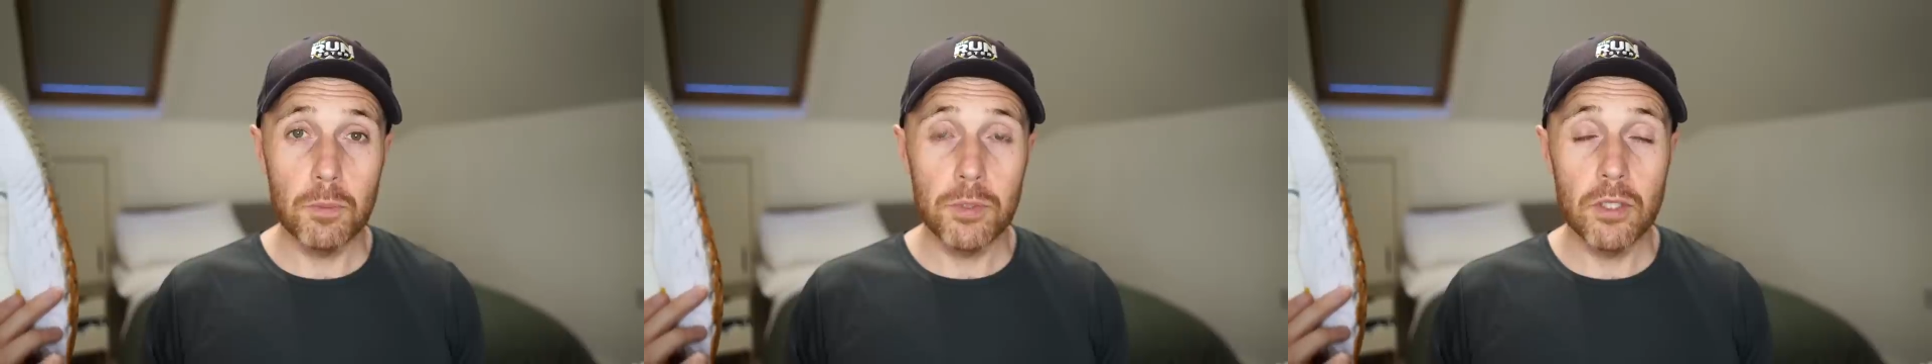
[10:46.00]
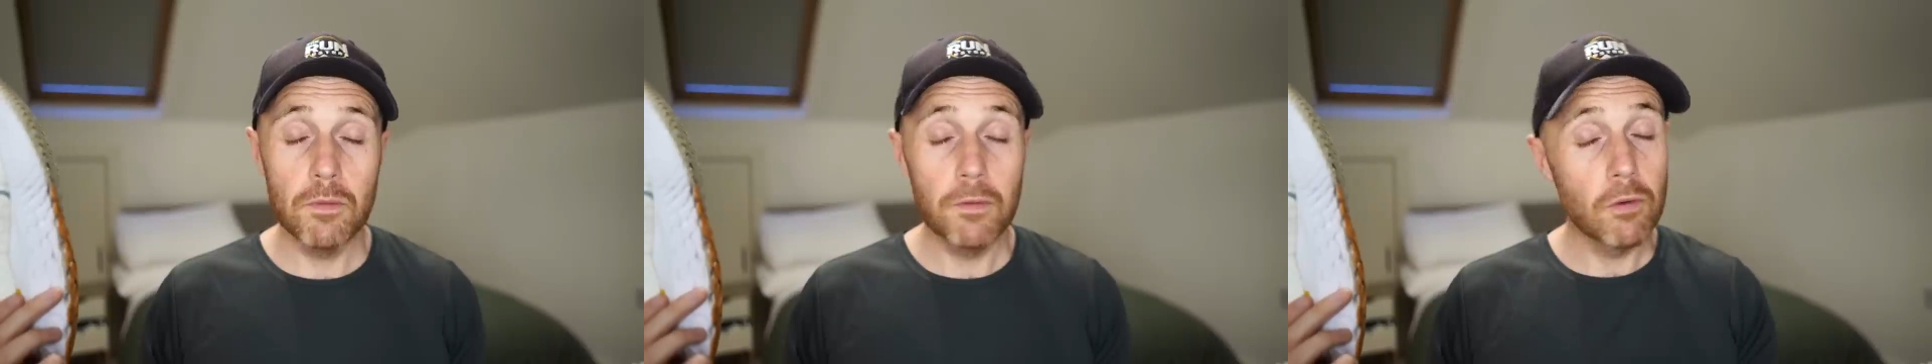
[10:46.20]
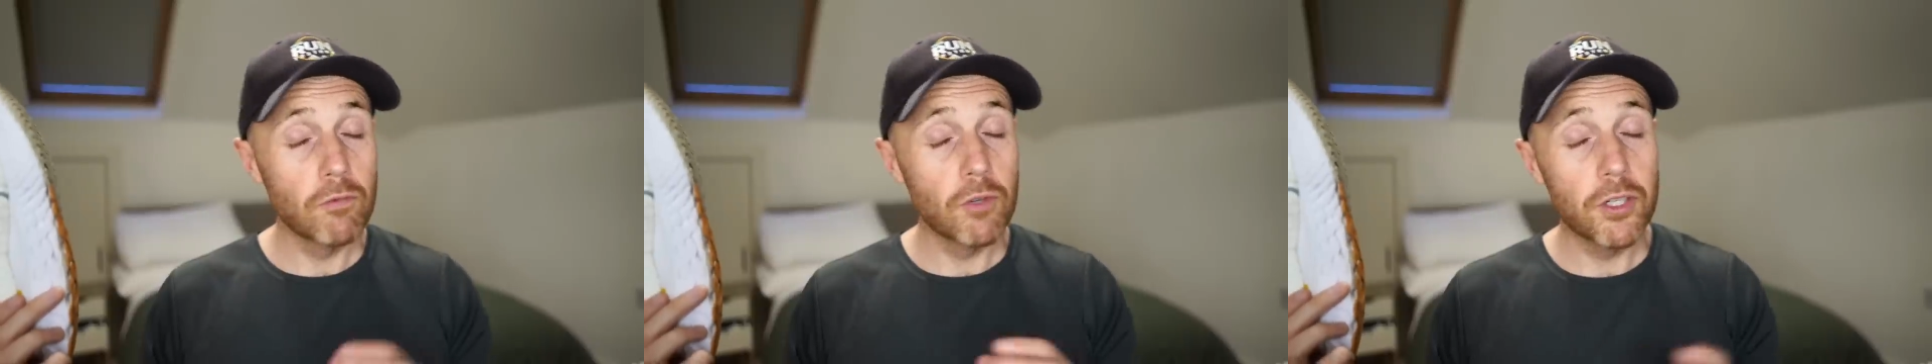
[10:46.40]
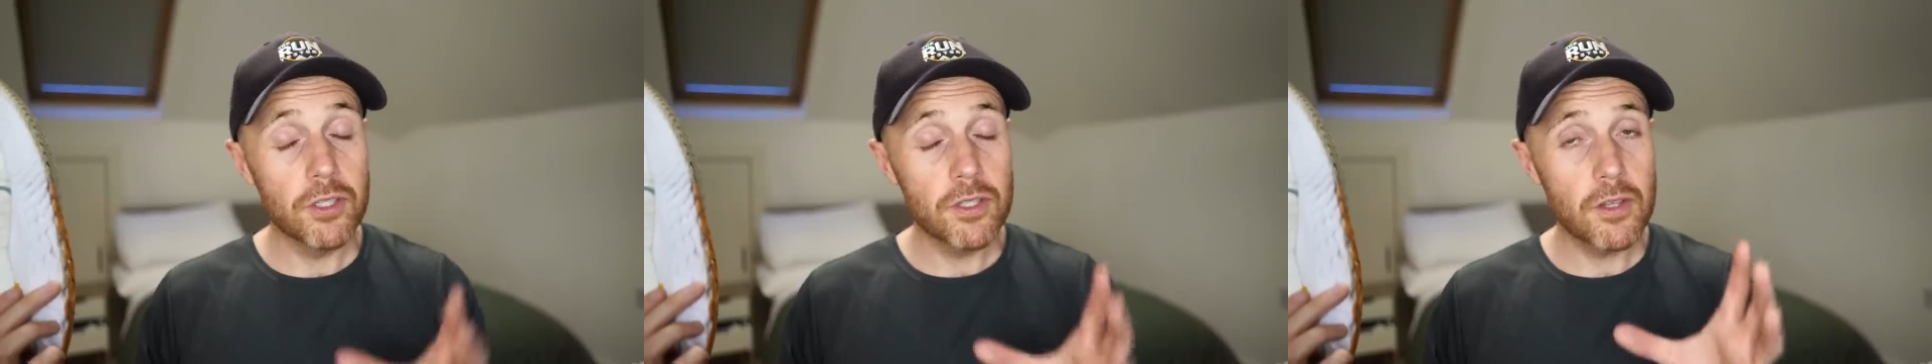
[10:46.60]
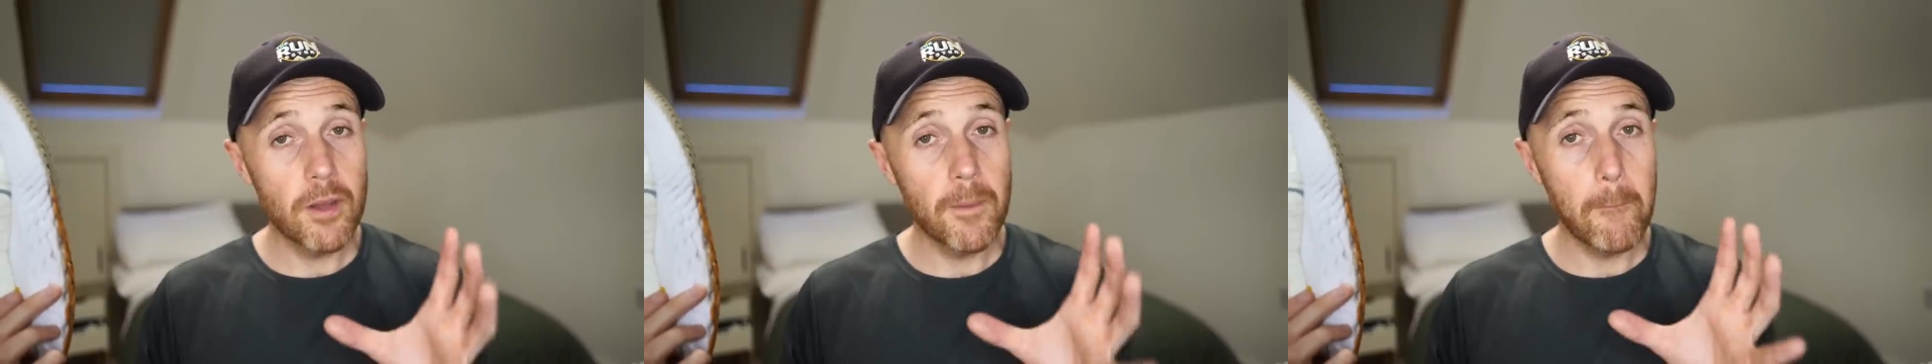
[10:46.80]
option for
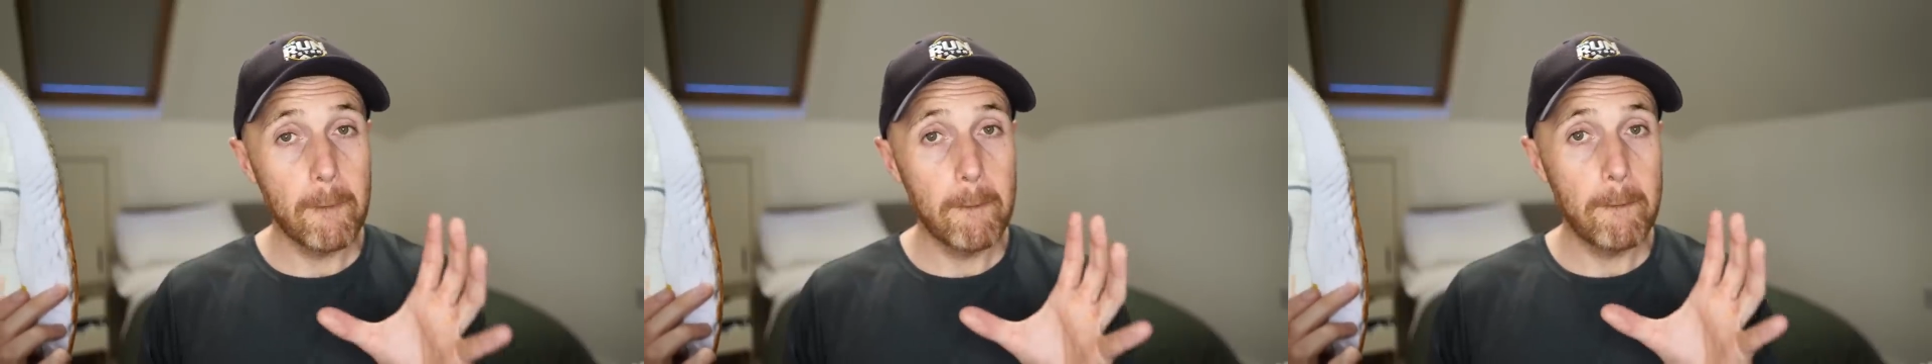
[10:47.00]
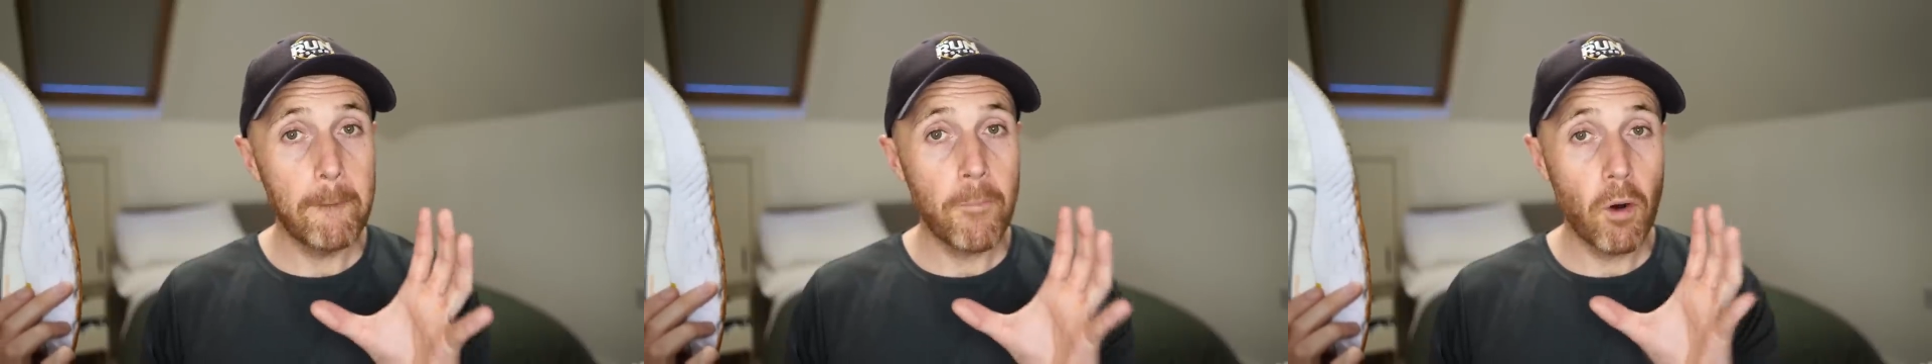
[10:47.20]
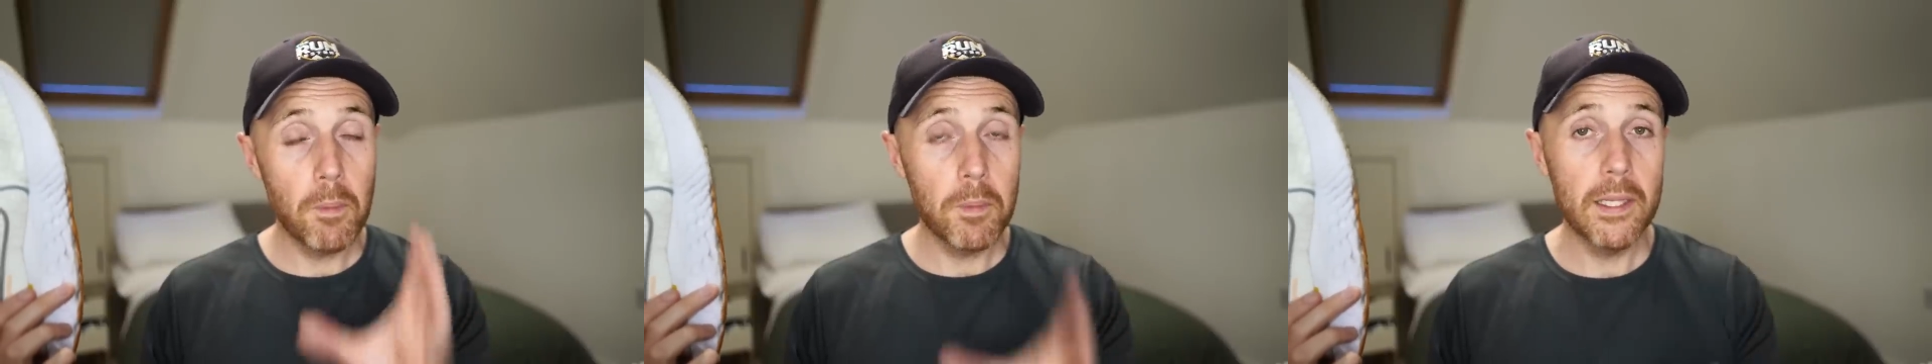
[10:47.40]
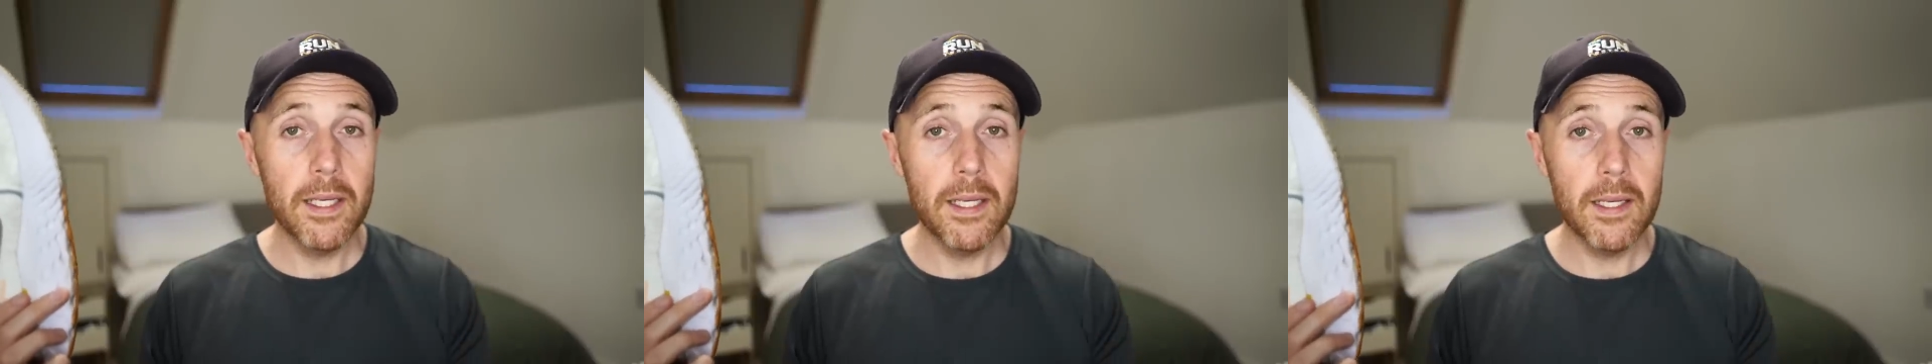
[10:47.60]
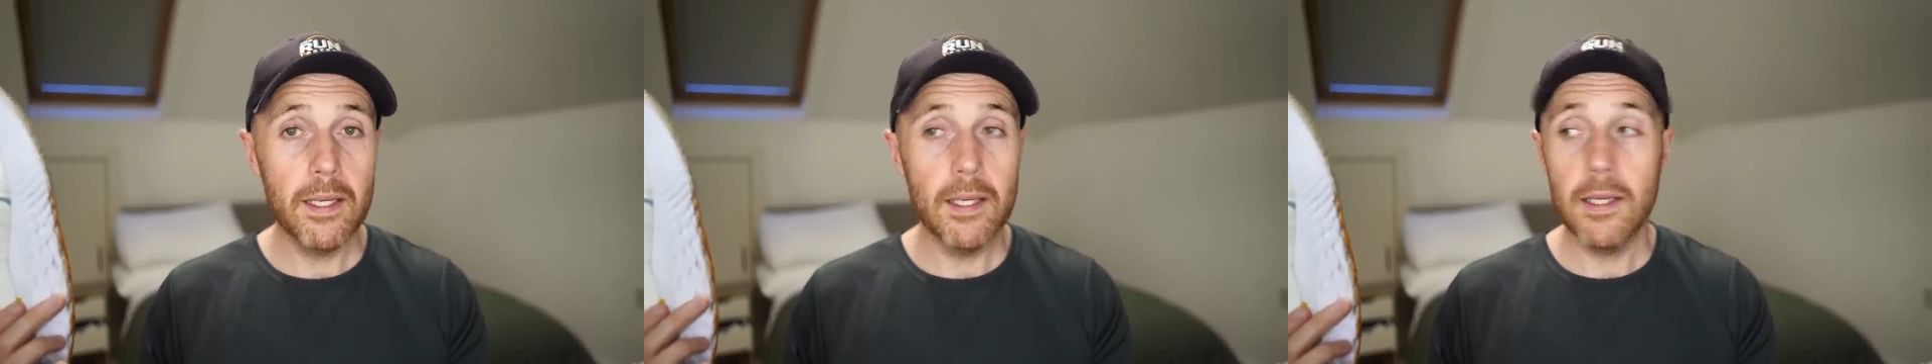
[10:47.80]
runners that
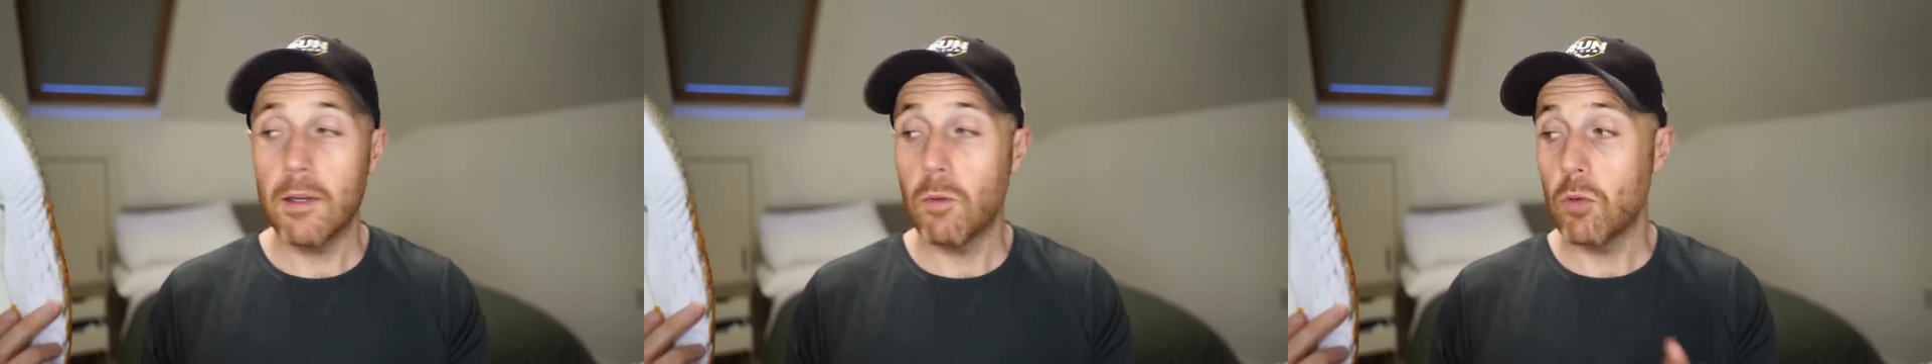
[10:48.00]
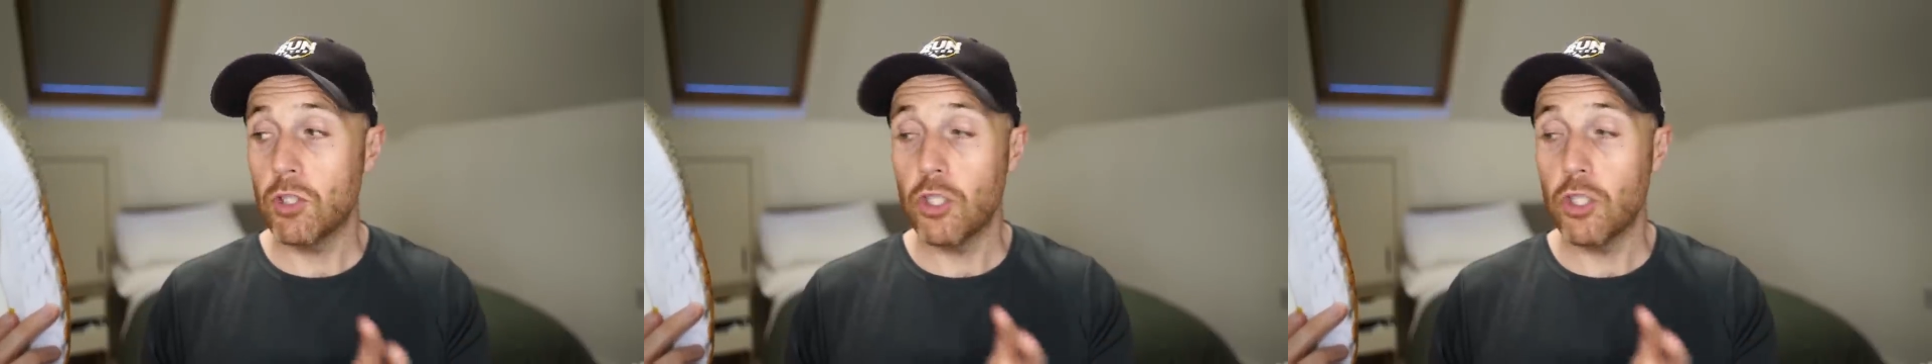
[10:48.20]
probably